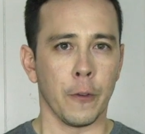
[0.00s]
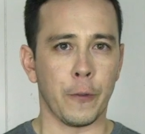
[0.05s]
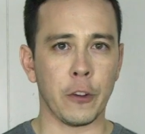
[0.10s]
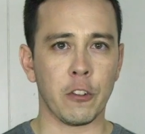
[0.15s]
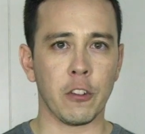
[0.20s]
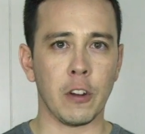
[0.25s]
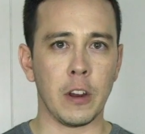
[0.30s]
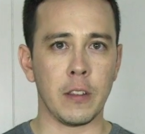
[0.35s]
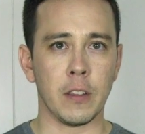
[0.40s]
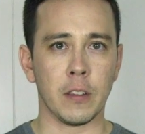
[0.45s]

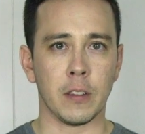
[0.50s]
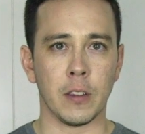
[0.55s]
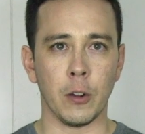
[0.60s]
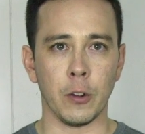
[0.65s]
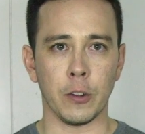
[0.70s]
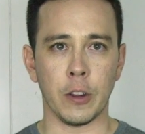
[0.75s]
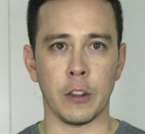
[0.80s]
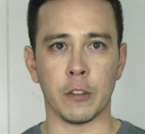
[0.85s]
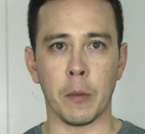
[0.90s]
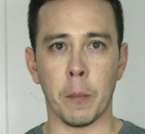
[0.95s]
Officially, this
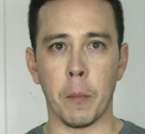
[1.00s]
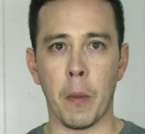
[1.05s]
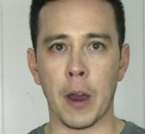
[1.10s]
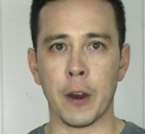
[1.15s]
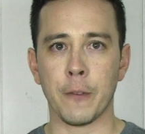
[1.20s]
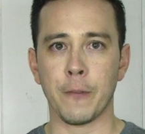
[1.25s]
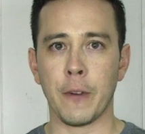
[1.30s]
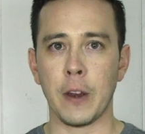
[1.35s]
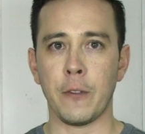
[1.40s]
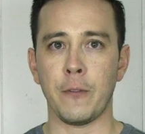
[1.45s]
hilt is a
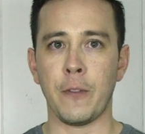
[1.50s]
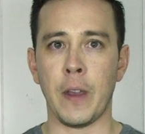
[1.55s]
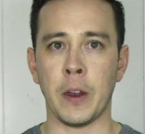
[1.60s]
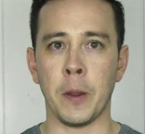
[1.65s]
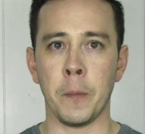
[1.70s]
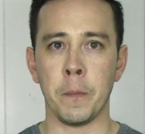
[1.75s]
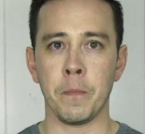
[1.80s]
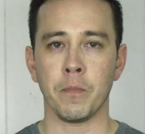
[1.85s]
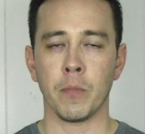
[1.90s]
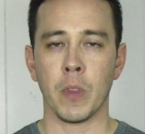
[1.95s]
modified
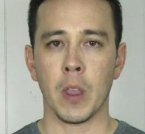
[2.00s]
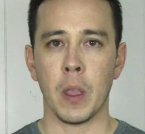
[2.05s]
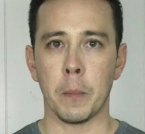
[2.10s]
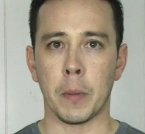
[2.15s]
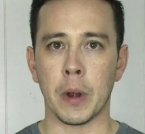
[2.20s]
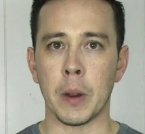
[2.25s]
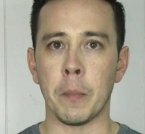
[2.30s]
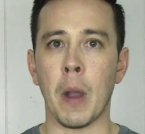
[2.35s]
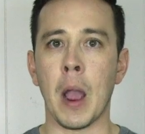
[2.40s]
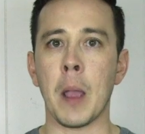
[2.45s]
Venom,
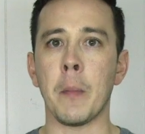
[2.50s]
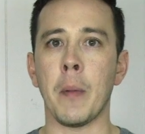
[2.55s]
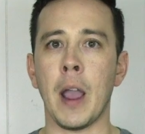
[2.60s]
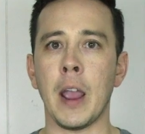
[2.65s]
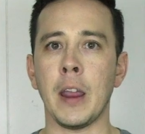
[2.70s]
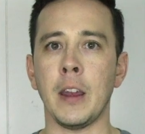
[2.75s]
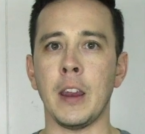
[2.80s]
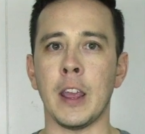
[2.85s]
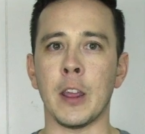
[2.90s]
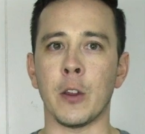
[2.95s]
but in my
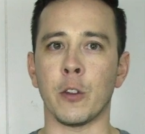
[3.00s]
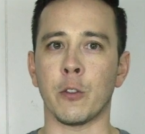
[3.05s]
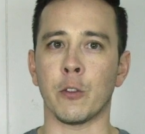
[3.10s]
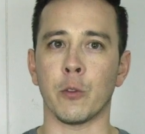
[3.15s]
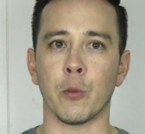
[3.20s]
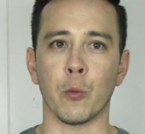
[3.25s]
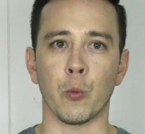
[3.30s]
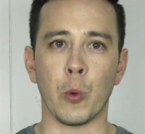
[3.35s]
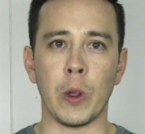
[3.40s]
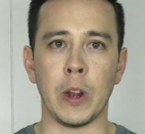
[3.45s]
mind,
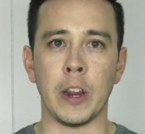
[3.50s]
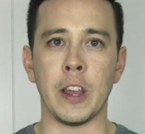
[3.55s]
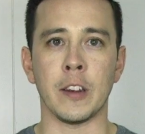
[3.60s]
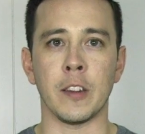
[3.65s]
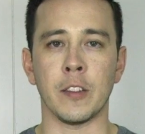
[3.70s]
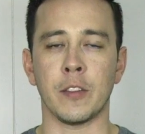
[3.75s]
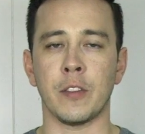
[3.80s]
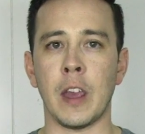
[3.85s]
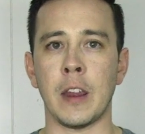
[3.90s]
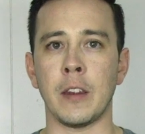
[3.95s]
it's really
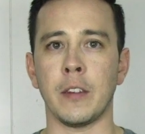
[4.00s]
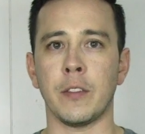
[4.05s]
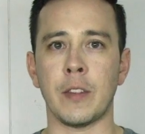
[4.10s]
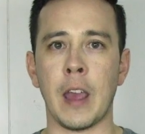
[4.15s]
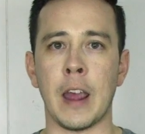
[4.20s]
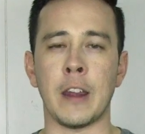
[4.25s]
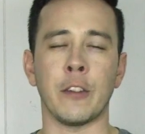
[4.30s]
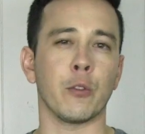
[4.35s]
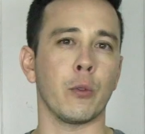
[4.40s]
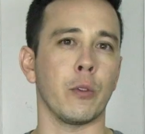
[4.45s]
a Descent
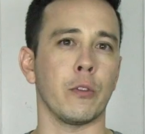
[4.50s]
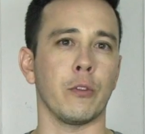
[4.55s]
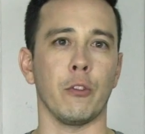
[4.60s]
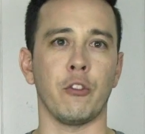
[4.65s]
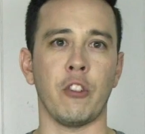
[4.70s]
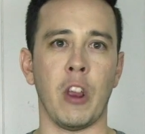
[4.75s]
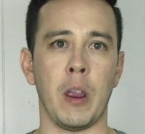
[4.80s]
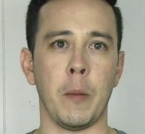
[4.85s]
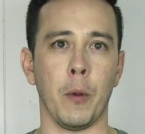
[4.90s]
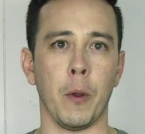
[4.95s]
sans
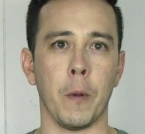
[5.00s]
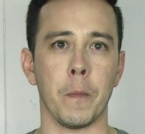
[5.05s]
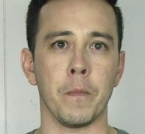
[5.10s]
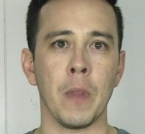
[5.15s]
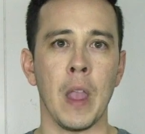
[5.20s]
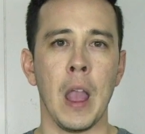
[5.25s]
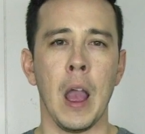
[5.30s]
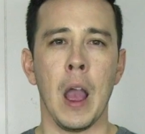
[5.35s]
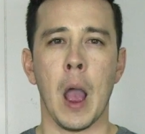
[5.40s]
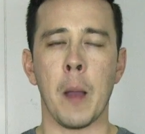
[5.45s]
crystal chamber.
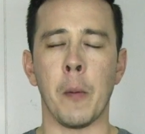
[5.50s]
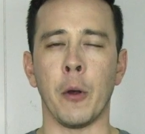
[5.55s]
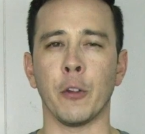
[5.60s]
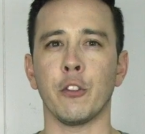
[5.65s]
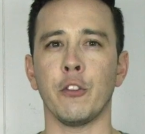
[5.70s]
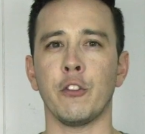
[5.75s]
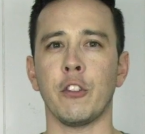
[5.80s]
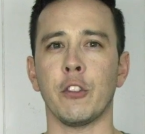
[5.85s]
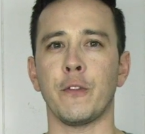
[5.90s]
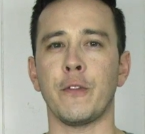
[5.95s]
I'm
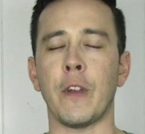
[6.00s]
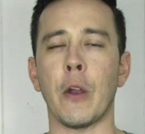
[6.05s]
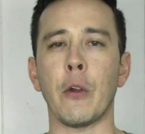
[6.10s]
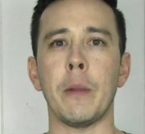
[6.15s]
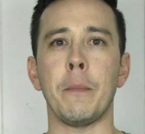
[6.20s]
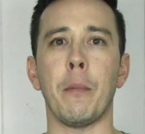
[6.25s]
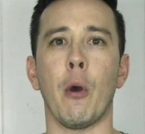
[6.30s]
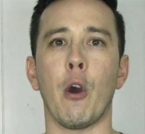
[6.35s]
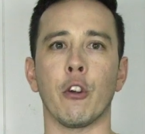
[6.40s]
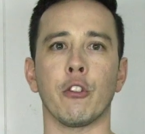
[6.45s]
also just
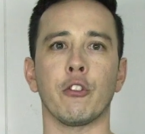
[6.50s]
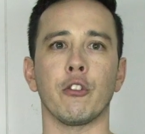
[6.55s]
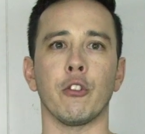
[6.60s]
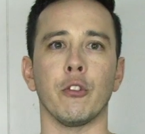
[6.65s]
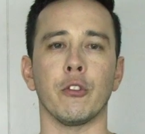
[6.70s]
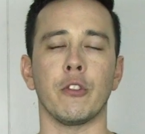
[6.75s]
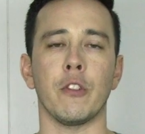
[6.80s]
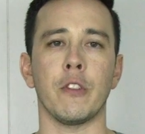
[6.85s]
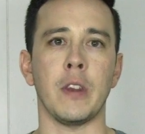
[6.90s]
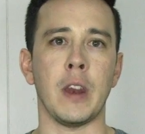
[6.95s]
very
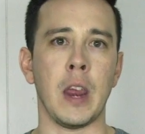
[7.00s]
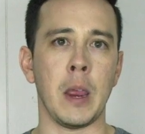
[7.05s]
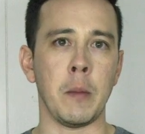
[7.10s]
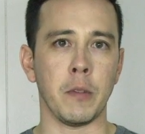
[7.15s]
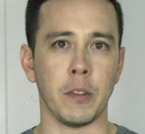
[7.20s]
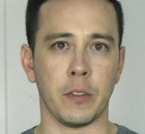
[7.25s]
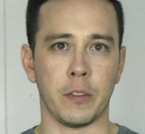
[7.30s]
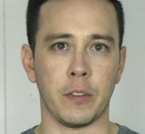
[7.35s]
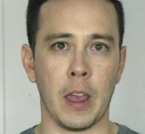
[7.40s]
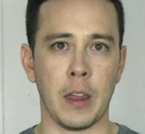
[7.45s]
partial to the
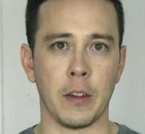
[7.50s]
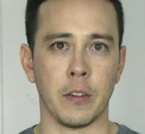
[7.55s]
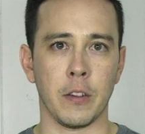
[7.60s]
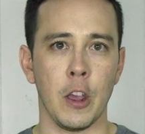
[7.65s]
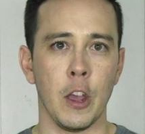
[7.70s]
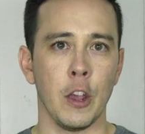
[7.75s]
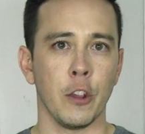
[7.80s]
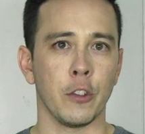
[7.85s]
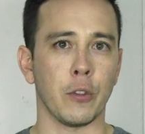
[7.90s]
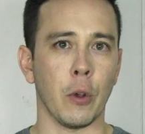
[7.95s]
name Descent,
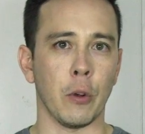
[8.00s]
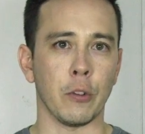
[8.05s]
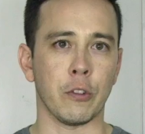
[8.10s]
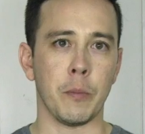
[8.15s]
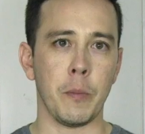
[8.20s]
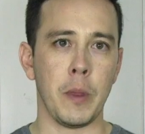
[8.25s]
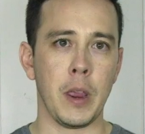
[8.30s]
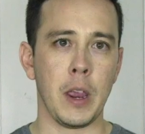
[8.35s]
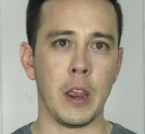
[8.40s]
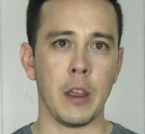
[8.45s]
so
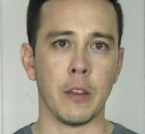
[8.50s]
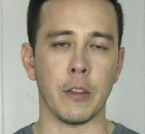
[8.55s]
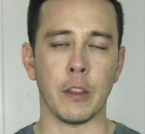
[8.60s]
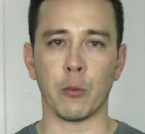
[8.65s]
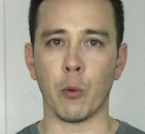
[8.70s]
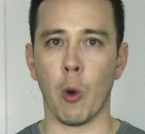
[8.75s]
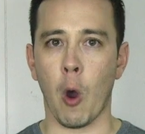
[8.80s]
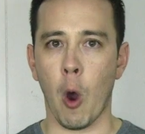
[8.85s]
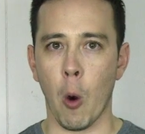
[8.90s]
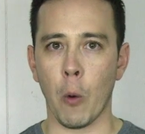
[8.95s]
to me,
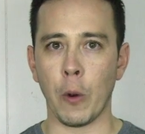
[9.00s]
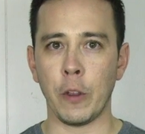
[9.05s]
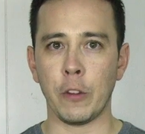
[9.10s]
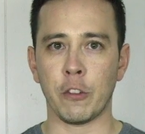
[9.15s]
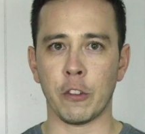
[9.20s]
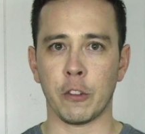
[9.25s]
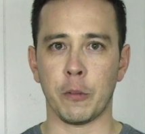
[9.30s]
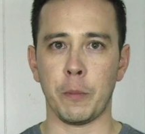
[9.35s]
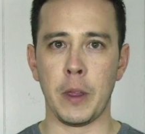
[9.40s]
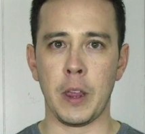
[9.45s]
this will
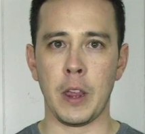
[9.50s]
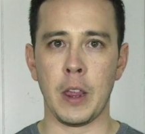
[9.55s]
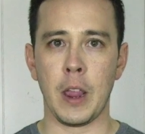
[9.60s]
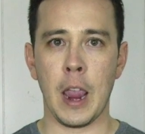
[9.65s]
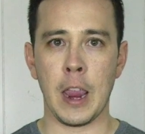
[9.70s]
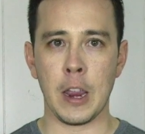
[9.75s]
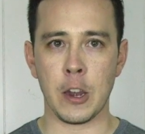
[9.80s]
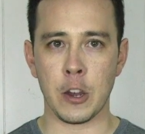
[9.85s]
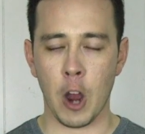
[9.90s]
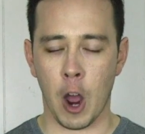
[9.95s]
always just
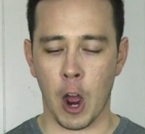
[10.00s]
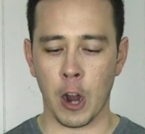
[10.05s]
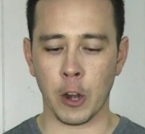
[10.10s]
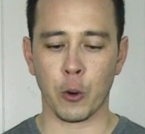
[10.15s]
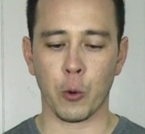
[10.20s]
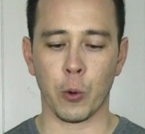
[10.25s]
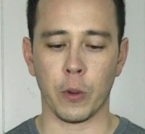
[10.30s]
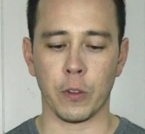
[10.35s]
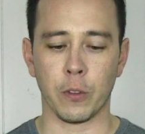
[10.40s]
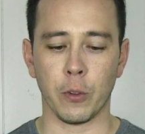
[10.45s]
be a
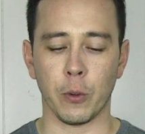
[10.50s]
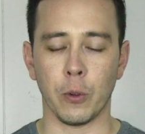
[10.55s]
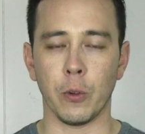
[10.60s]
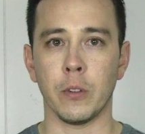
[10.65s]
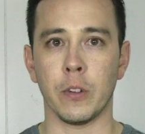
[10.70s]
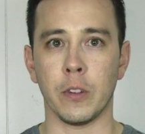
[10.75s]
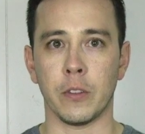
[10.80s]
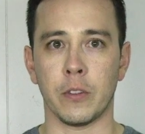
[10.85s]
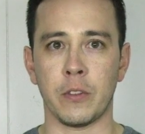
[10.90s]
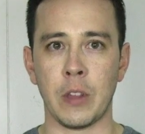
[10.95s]

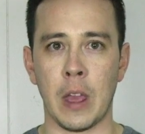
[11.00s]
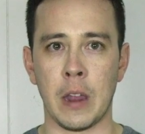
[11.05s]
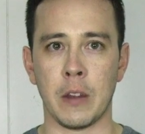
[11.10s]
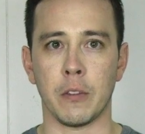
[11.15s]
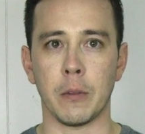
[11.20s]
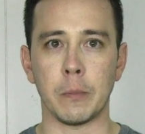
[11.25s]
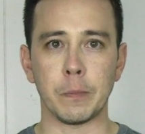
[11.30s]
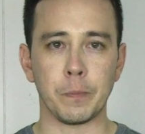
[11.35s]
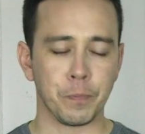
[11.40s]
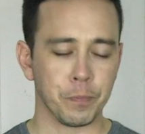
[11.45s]
non-crystal
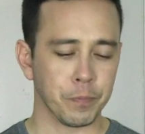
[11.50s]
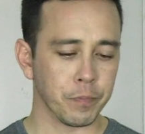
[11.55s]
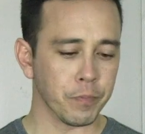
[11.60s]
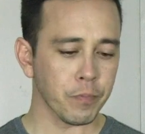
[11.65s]
Descent.